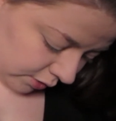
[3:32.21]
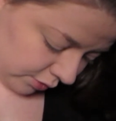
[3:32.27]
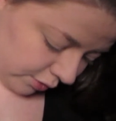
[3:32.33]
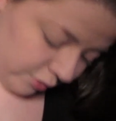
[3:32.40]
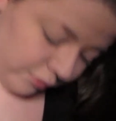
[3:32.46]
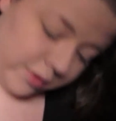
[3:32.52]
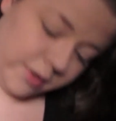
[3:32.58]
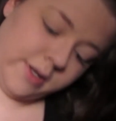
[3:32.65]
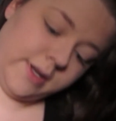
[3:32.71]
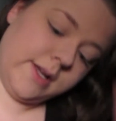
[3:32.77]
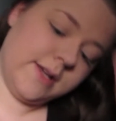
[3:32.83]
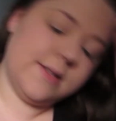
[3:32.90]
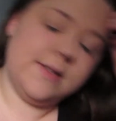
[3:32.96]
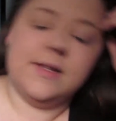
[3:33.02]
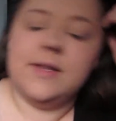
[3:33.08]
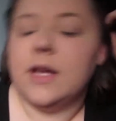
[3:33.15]
they are really
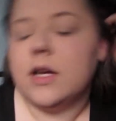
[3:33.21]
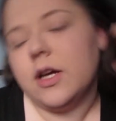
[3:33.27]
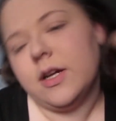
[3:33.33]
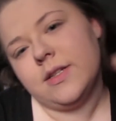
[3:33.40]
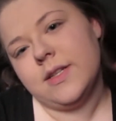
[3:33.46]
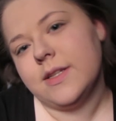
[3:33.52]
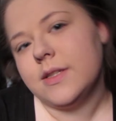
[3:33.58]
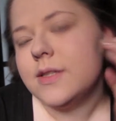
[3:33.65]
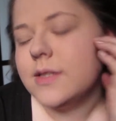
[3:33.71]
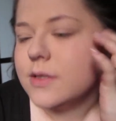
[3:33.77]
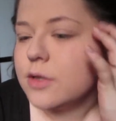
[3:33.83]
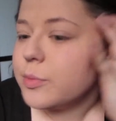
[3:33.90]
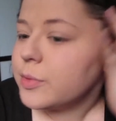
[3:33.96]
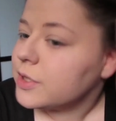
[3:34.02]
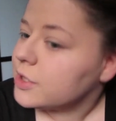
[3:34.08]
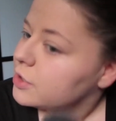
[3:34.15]
nice and that contest is
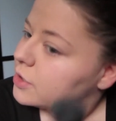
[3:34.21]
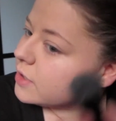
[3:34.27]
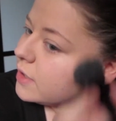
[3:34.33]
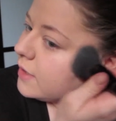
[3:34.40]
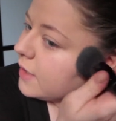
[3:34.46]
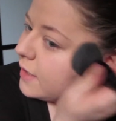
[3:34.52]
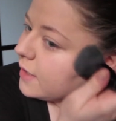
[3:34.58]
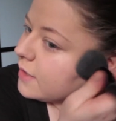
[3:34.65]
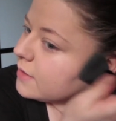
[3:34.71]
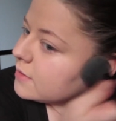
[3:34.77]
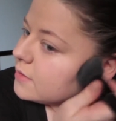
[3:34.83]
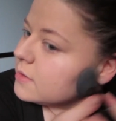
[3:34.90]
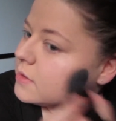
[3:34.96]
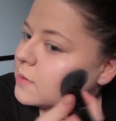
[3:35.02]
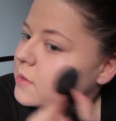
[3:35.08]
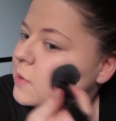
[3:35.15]
open to
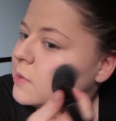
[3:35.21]
Canadians